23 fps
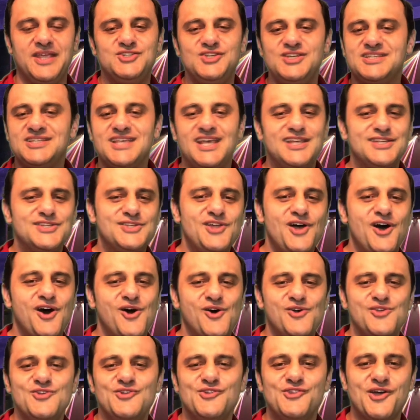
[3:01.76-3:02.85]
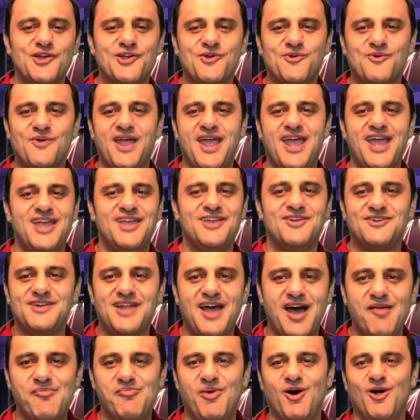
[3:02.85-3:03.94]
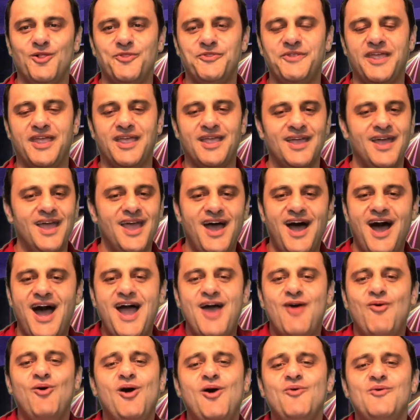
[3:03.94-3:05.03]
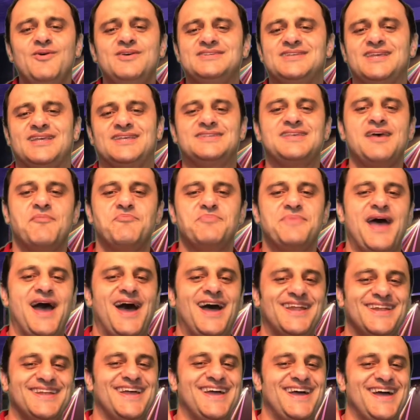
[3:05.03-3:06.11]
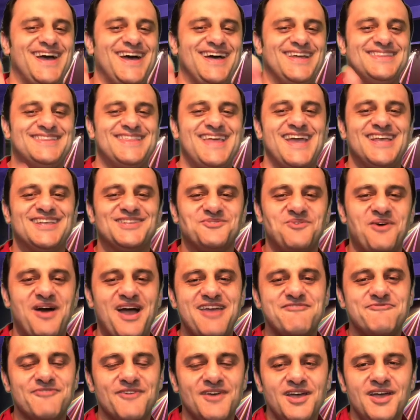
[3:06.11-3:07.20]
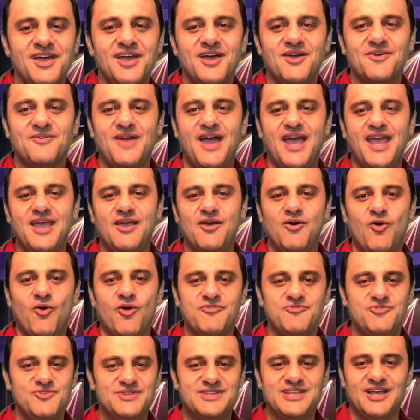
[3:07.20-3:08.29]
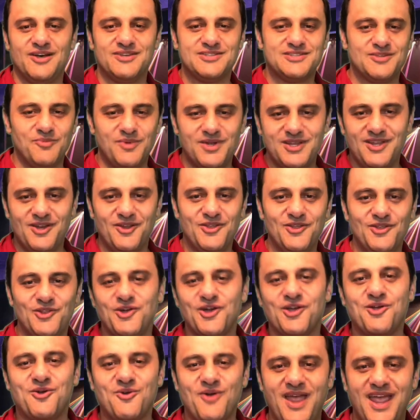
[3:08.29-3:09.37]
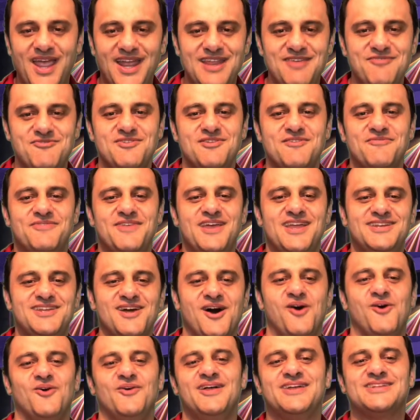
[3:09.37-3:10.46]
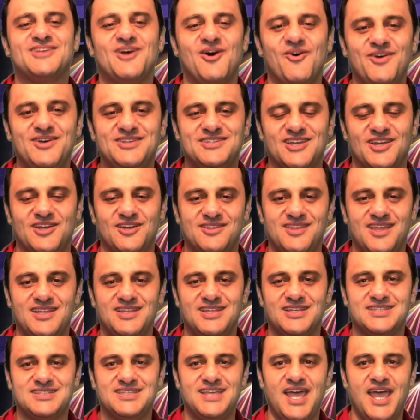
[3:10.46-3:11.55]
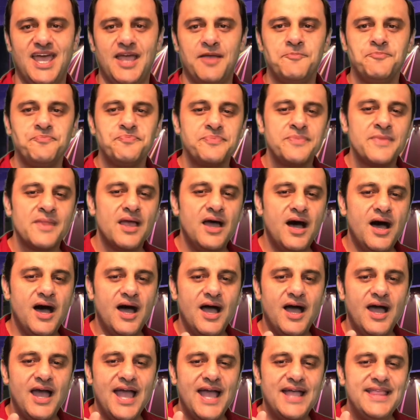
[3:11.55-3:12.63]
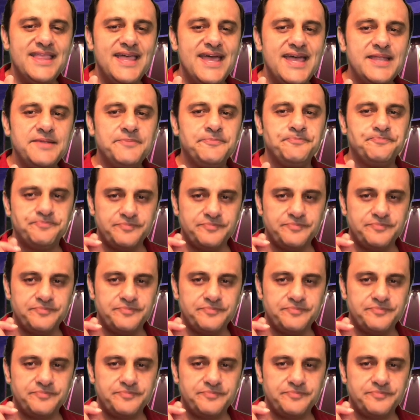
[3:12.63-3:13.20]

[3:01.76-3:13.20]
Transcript: She says, no, you look great. You're not balding. I will always accept that. Thanks, wife. Right? Or if you tell someone, you look great, even if they don't. That's always a good thing to say. And then